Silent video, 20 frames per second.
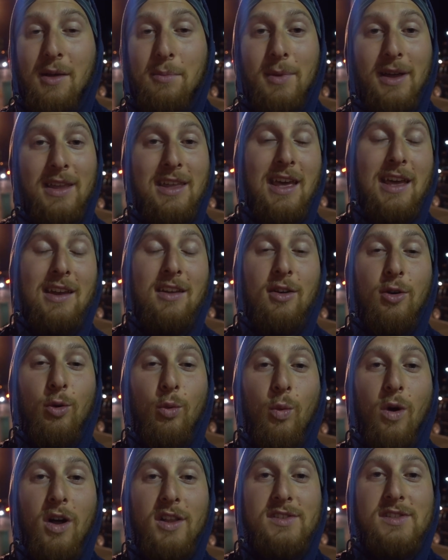McKenna
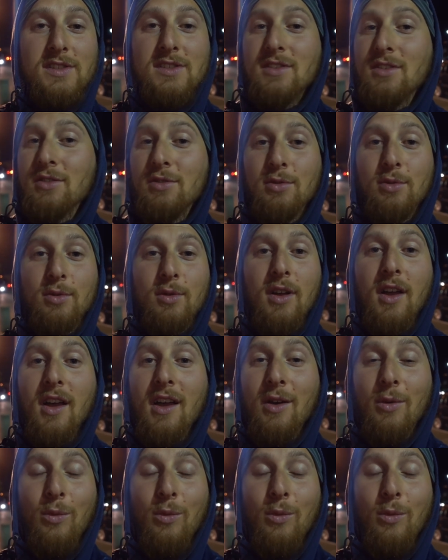wants to